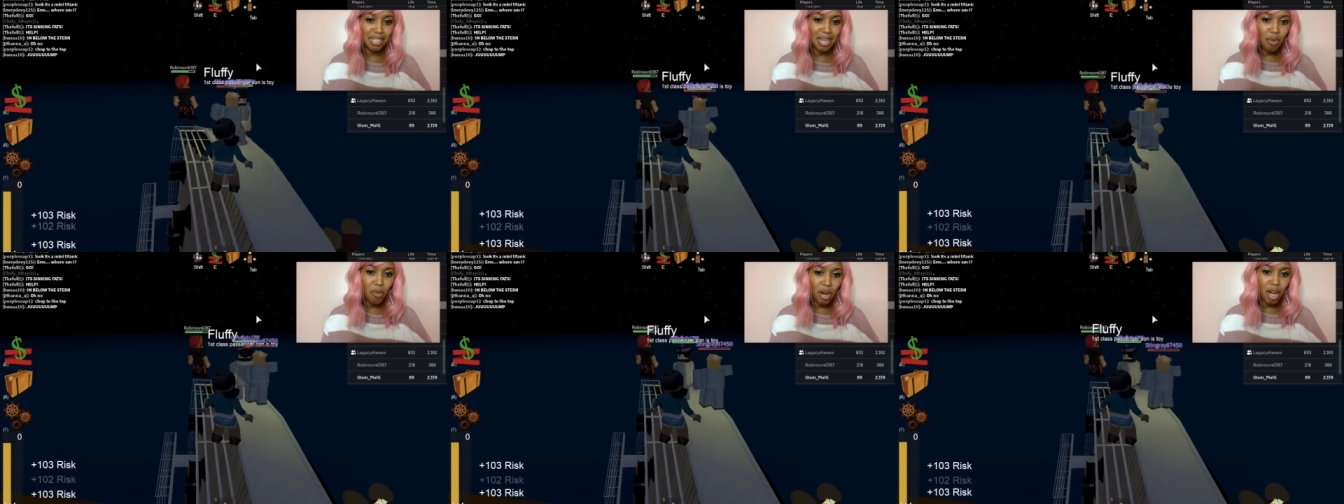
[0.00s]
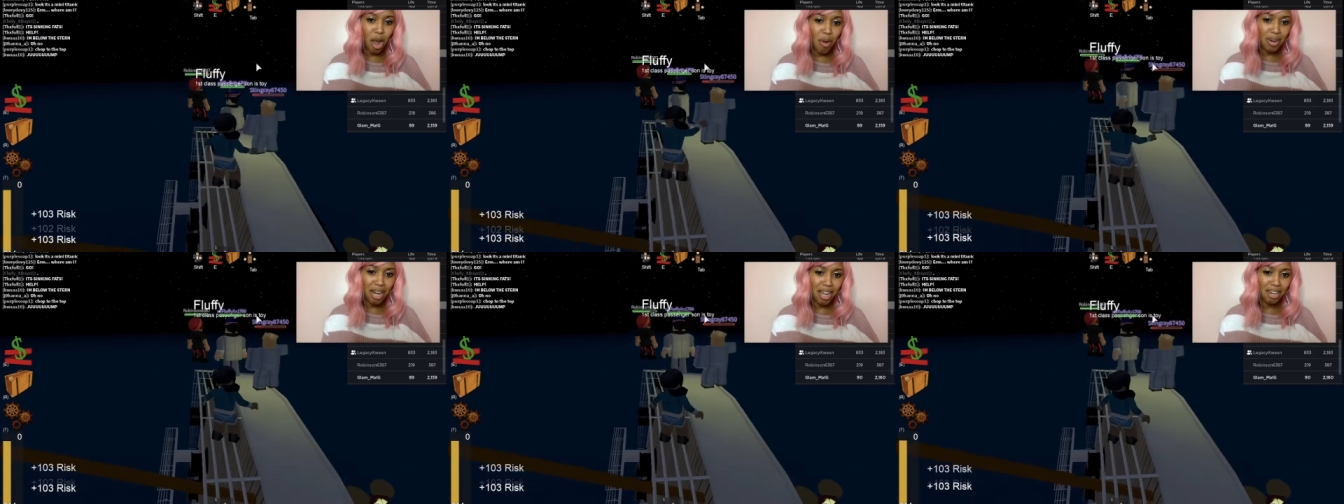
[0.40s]
We're
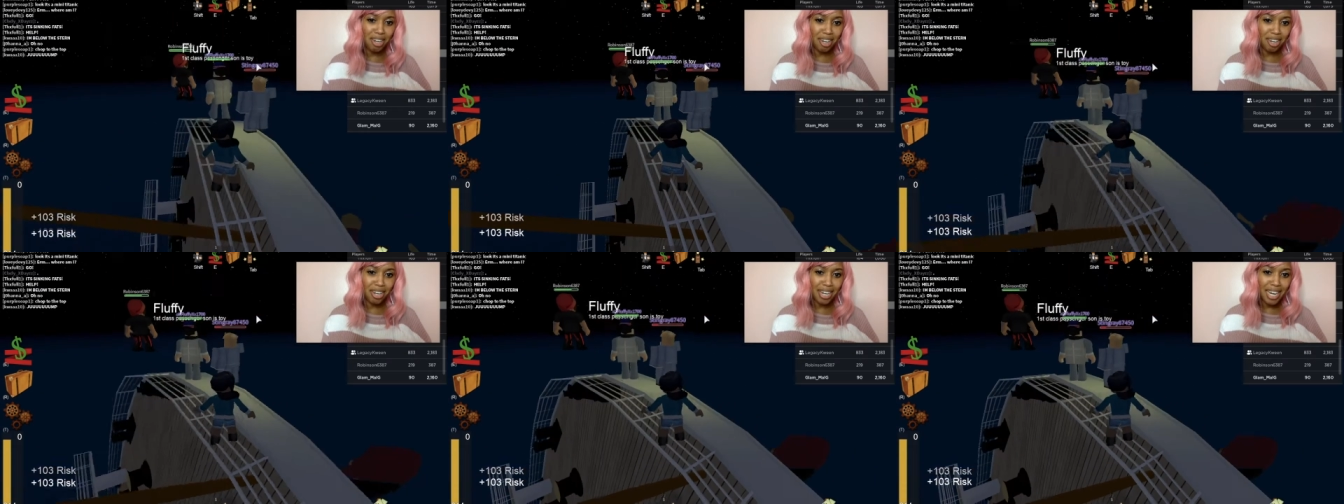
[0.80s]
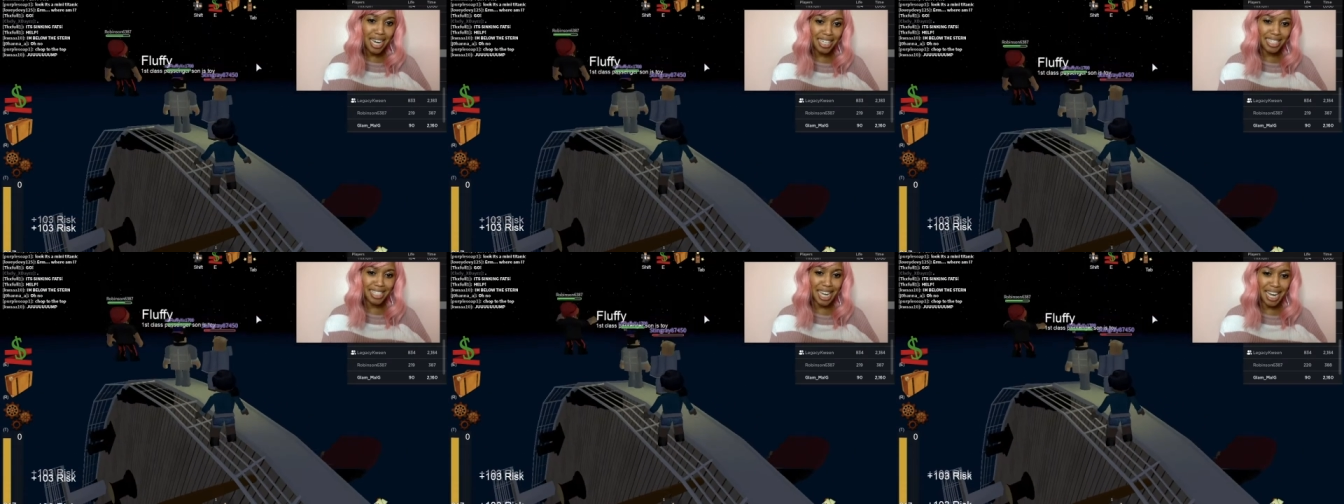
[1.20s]
going under.
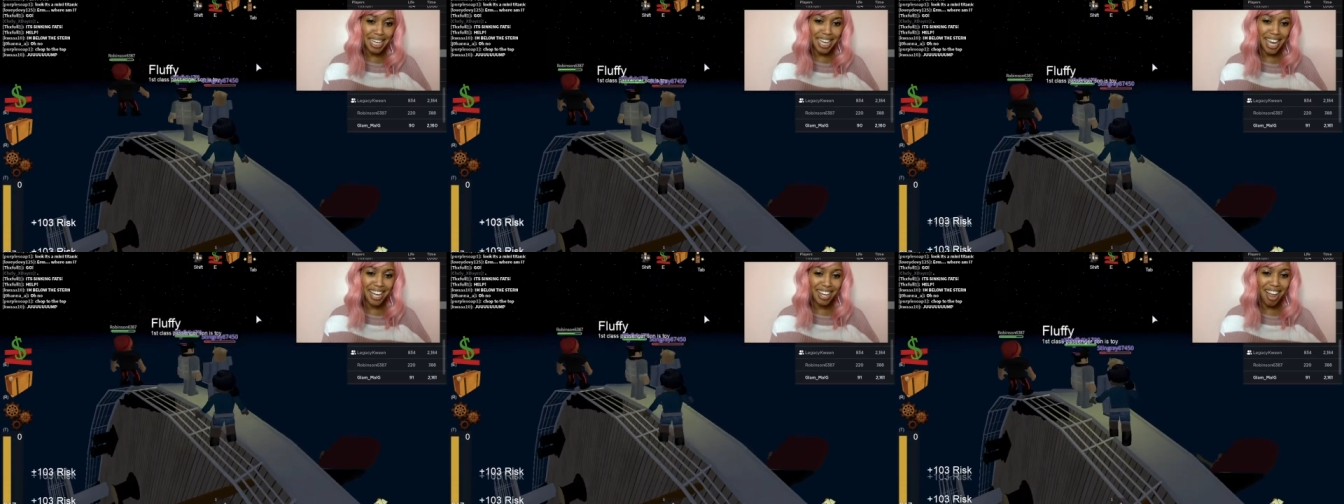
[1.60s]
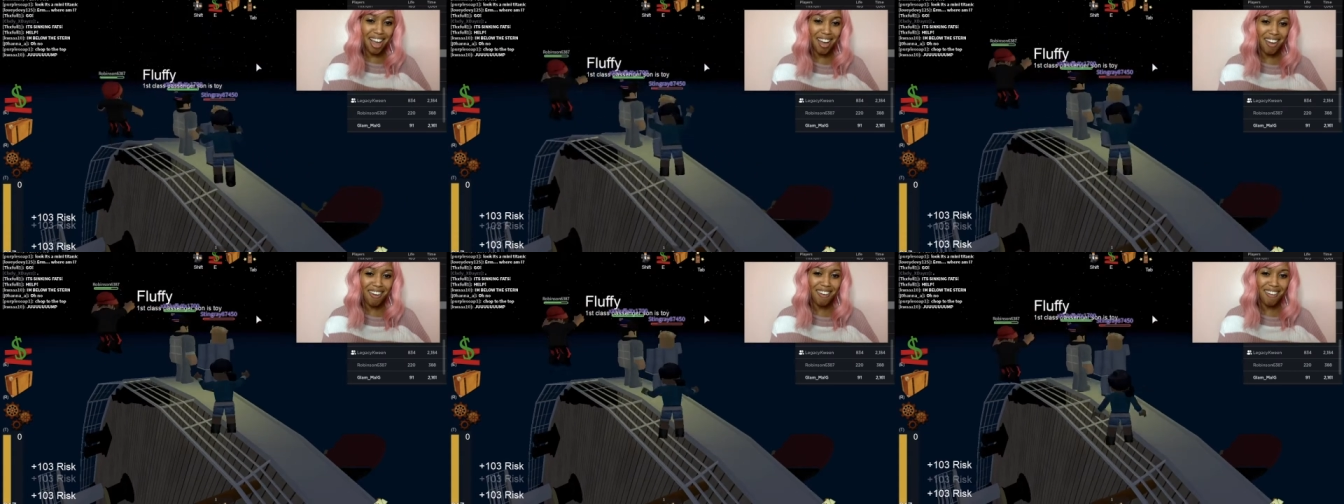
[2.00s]
It's sinking. No.
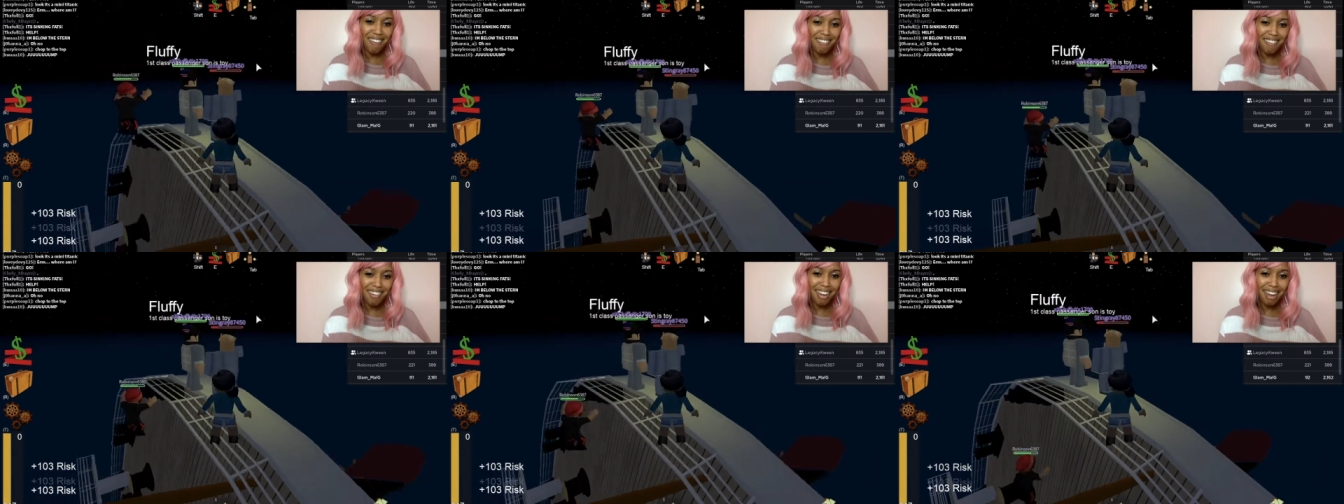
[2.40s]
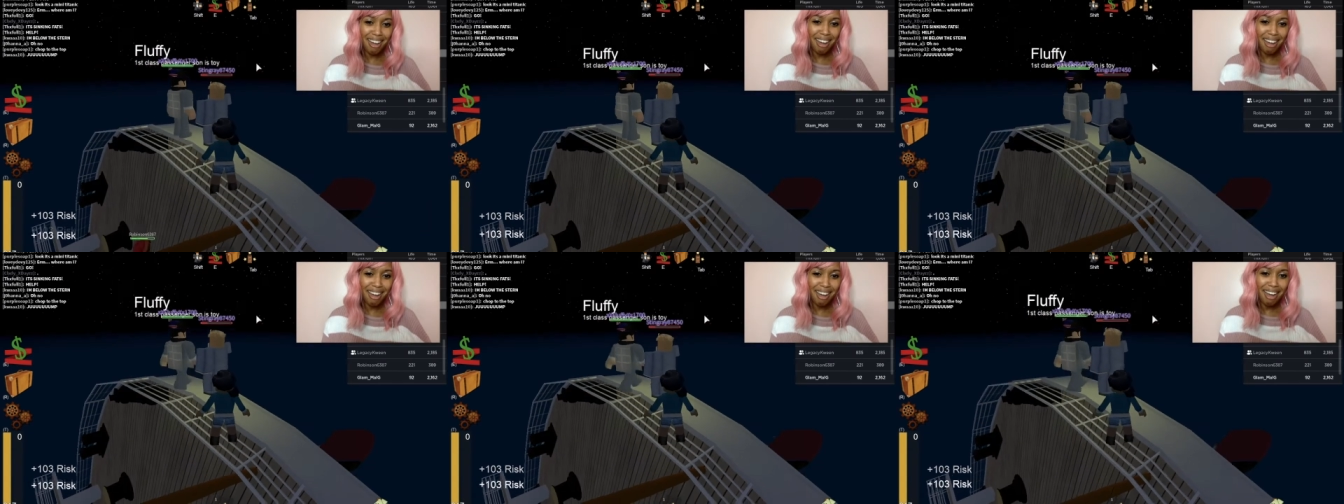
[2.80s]

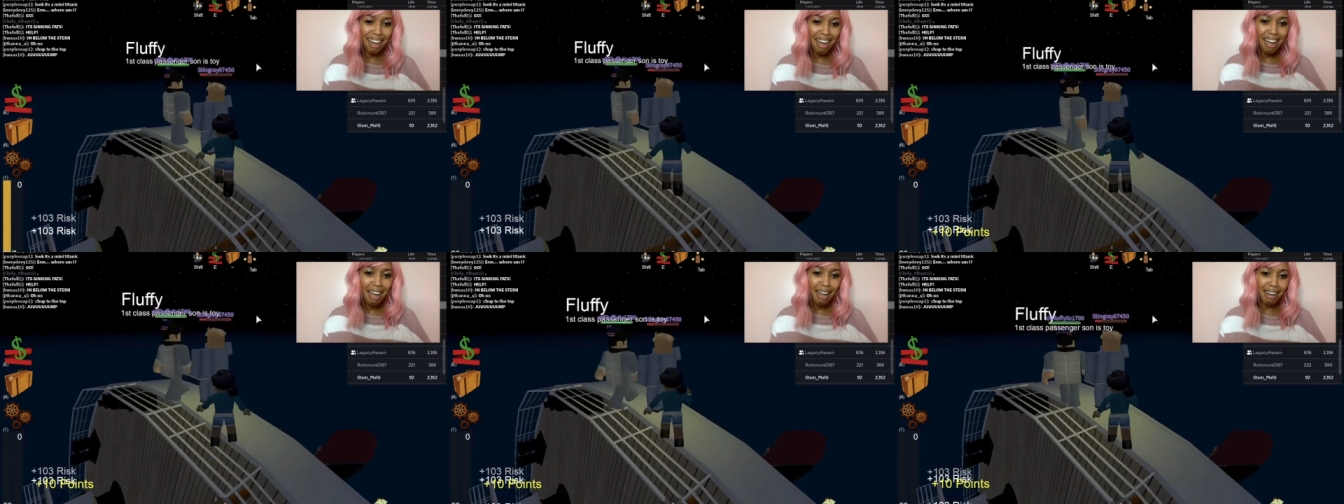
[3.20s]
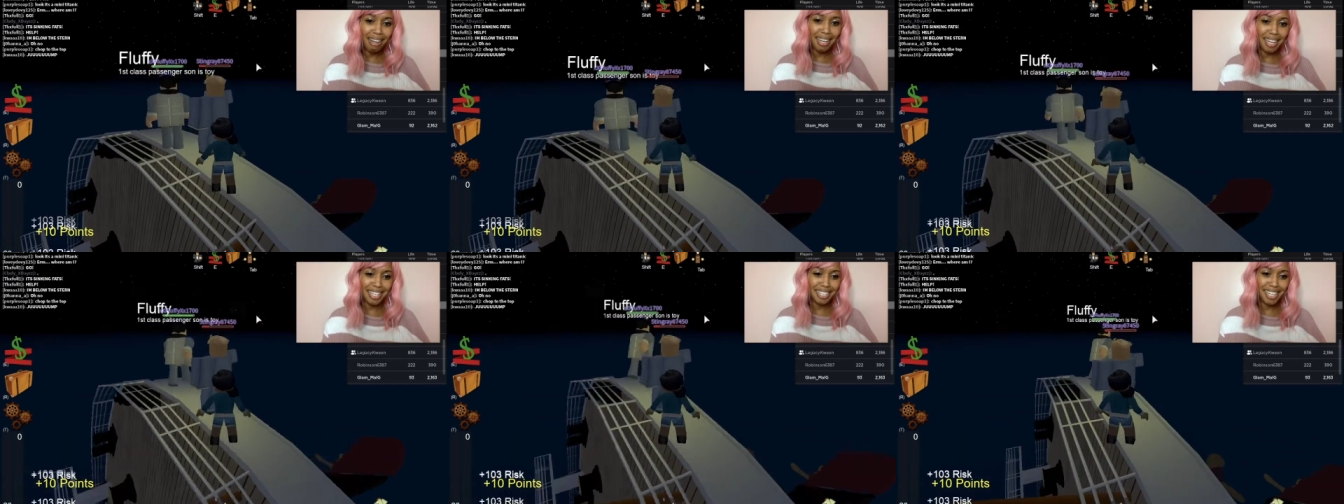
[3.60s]

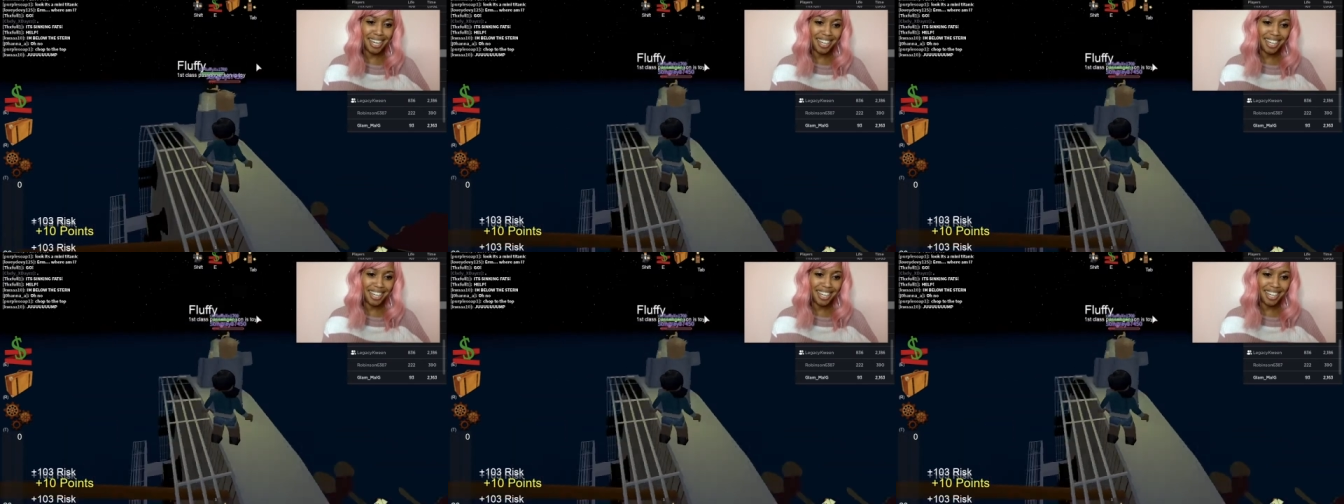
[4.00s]
Alicia.